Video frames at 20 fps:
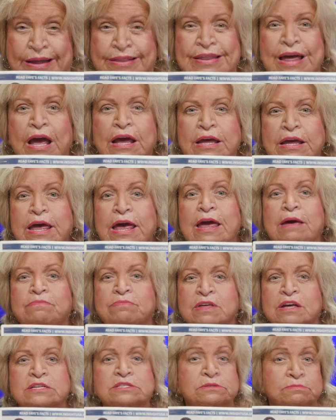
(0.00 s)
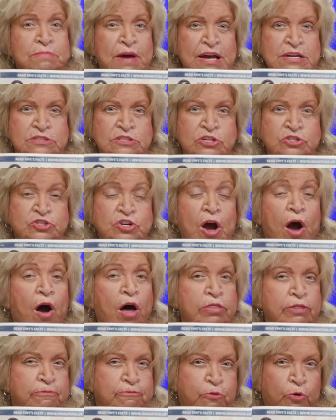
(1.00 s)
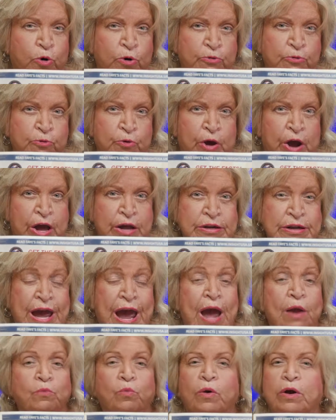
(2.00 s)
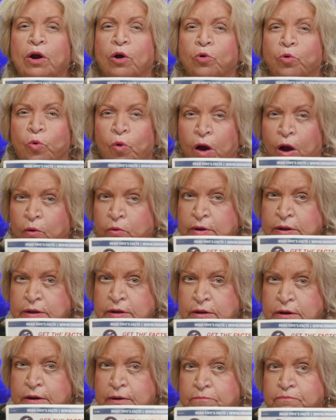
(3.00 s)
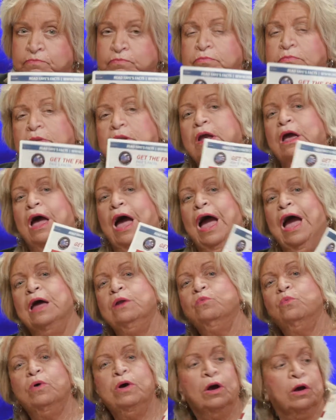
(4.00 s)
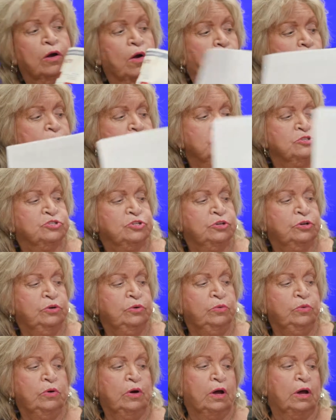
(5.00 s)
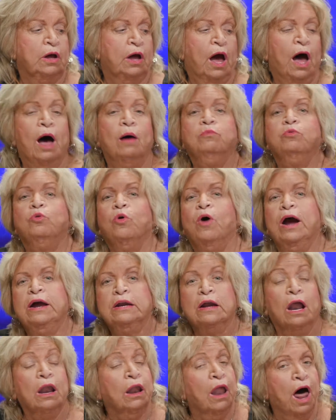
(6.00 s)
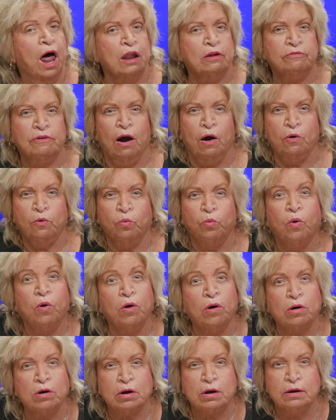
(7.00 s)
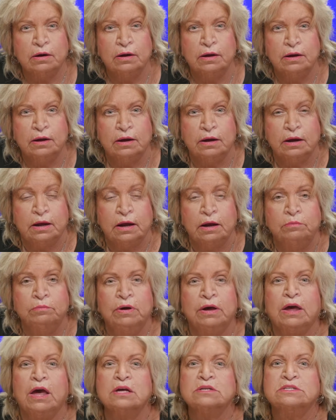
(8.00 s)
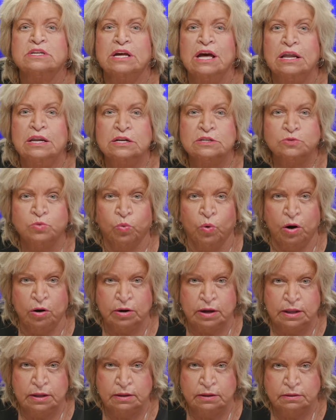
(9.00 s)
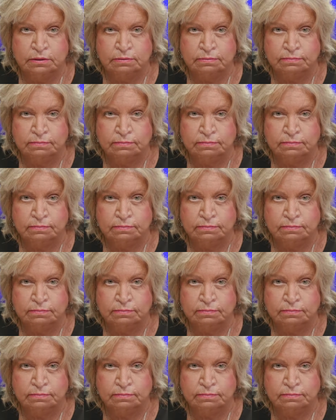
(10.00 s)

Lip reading: that keep this message on the forefront, and we are growing, and we are going to upgrade a lot of our work because it is working.